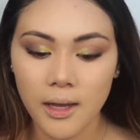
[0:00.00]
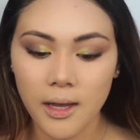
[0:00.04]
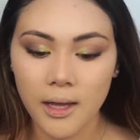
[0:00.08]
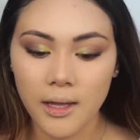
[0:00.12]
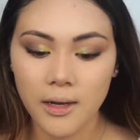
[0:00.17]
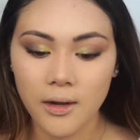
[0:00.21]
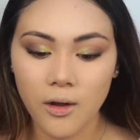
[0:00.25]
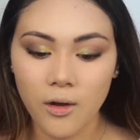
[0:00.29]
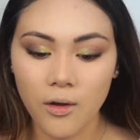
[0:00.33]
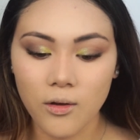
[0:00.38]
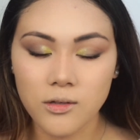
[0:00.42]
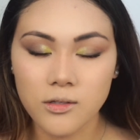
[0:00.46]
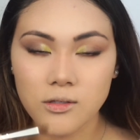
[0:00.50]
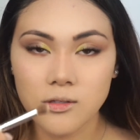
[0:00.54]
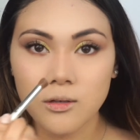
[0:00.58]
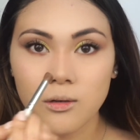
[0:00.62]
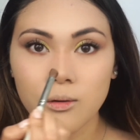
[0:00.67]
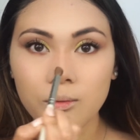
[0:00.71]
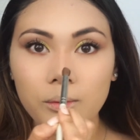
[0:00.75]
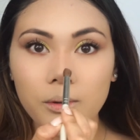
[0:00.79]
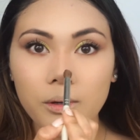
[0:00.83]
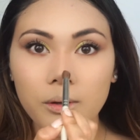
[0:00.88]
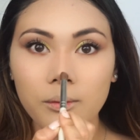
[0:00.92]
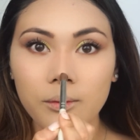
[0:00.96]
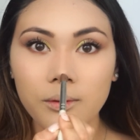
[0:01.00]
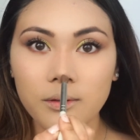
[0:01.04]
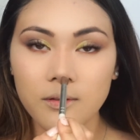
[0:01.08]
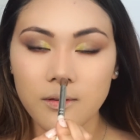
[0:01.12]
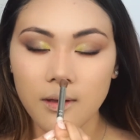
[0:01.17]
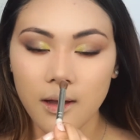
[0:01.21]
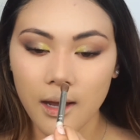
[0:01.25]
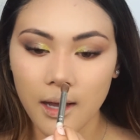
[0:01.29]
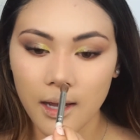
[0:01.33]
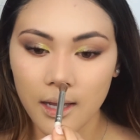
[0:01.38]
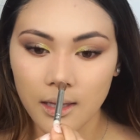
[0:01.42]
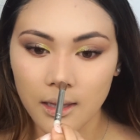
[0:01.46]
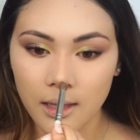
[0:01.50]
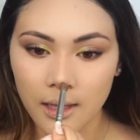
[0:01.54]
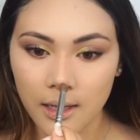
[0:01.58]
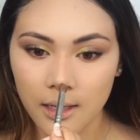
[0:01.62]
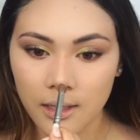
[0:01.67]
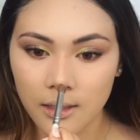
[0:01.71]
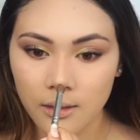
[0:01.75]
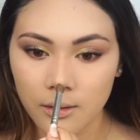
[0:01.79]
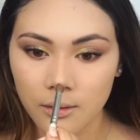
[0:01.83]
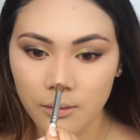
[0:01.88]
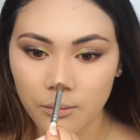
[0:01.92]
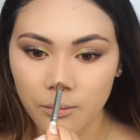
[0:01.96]
And also we're going to
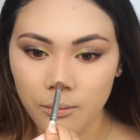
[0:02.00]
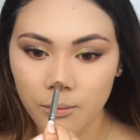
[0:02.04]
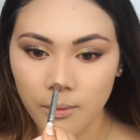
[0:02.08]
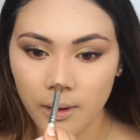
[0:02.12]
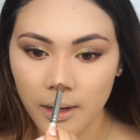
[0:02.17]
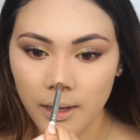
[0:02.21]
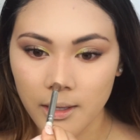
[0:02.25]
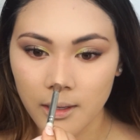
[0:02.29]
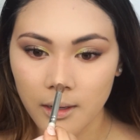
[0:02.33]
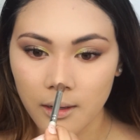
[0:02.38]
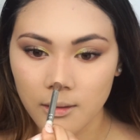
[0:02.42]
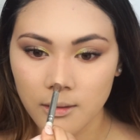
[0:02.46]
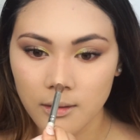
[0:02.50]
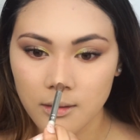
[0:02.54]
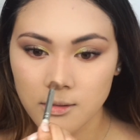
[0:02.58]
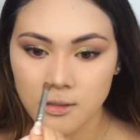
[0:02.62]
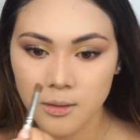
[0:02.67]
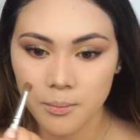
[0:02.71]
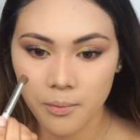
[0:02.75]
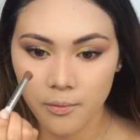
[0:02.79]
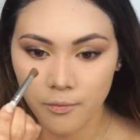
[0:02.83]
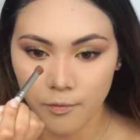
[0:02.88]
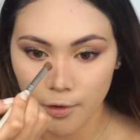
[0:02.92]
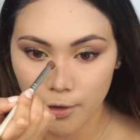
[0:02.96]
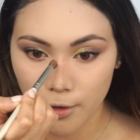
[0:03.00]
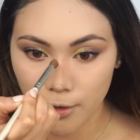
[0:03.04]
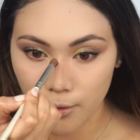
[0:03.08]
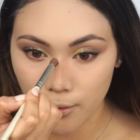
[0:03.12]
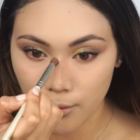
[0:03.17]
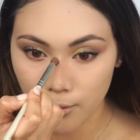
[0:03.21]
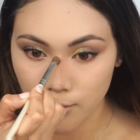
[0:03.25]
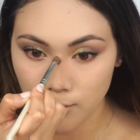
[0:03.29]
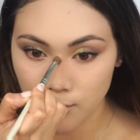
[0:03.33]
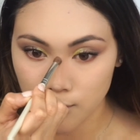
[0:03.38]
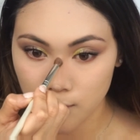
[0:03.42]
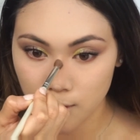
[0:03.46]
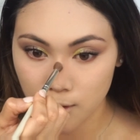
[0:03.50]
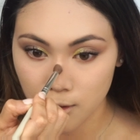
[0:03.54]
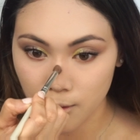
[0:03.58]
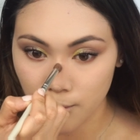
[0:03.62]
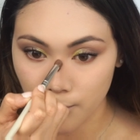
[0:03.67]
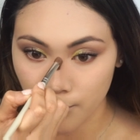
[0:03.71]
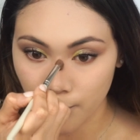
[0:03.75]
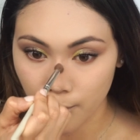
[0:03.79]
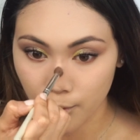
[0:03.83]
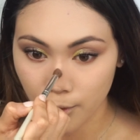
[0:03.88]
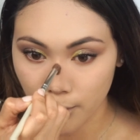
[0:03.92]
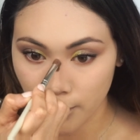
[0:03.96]
highlight right on the tip of our nose, and
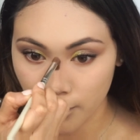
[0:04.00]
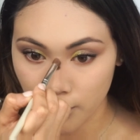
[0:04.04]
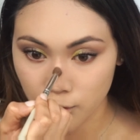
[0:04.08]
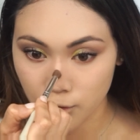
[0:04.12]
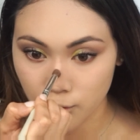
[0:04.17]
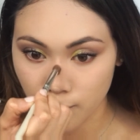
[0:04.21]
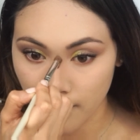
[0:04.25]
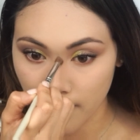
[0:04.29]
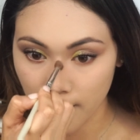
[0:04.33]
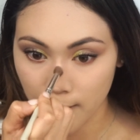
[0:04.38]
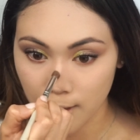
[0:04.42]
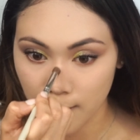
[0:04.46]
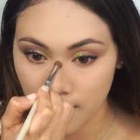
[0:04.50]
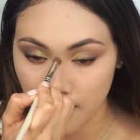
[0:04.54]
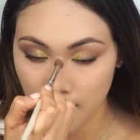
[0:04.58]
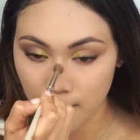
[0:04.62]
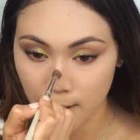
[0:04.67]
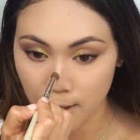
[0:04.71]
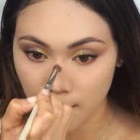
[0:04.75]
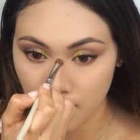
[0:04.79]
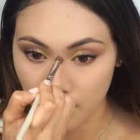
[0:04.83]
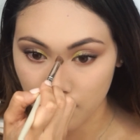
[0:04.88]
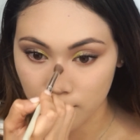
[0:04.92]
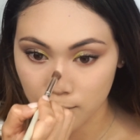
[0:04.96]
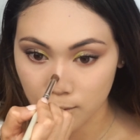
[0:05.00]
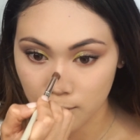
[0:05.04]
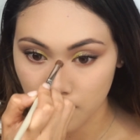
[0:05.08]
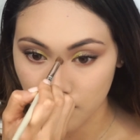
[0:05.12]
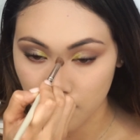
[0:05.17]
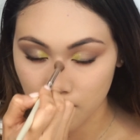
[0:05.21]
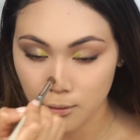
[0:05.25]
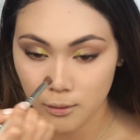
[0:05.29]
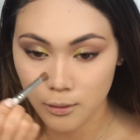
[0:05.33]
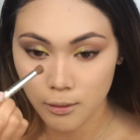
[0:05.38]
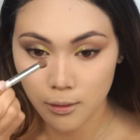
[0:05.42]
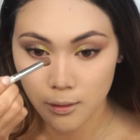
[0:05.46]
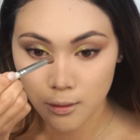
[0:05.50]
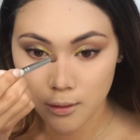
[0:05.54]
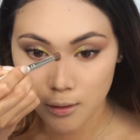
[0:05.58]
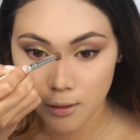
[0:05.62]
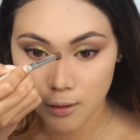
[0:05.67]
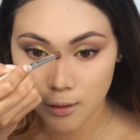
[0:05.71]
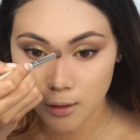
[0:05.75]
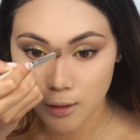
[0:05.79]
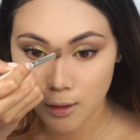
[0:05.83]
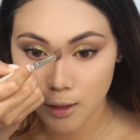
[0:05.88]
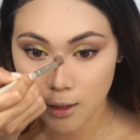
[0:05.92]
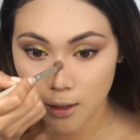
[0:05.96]
then we're gonna drag it down
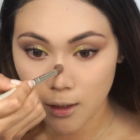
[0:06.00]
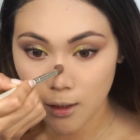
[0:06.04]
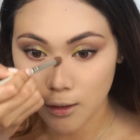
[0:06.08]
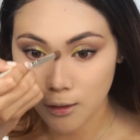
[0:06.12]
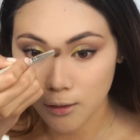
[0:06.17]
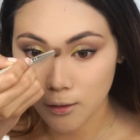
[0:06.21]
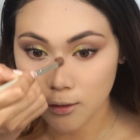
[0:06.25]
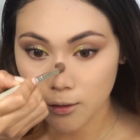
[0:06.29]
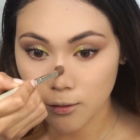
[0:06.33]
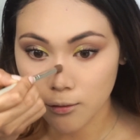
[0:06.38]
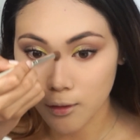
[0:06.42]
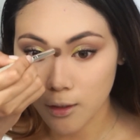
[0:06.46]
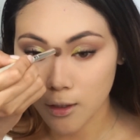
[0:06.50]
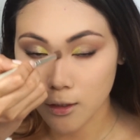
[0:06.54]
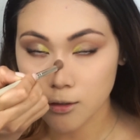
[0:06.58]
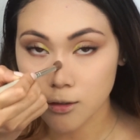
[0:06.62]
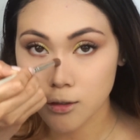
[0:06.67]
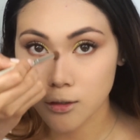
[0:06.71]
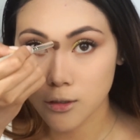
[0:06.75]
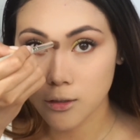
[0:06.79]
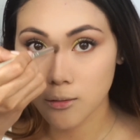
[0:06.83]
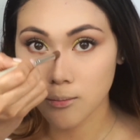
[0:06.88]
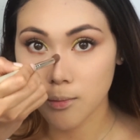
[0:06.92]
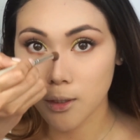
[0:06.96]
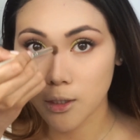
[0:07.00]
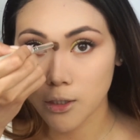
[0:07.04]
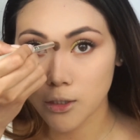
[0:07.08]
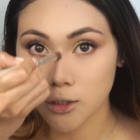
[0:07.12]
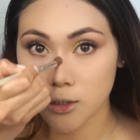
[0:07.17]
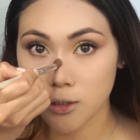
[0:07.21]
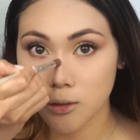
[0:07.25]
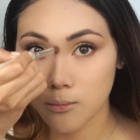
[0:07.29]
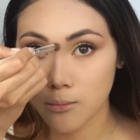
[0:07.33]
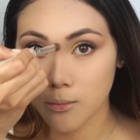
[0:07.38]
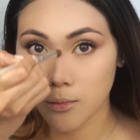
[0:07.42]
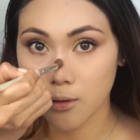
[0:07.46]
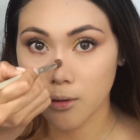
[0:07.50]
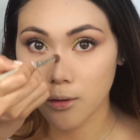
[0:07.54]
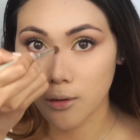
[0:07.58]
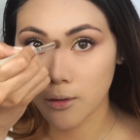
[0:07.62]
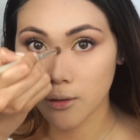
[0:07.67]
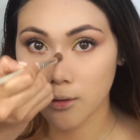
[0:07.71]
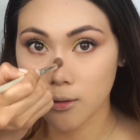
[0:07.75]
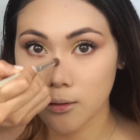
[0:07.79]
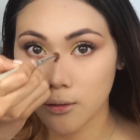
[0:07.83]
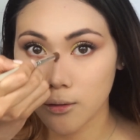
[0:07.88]
like a little exclamation mark.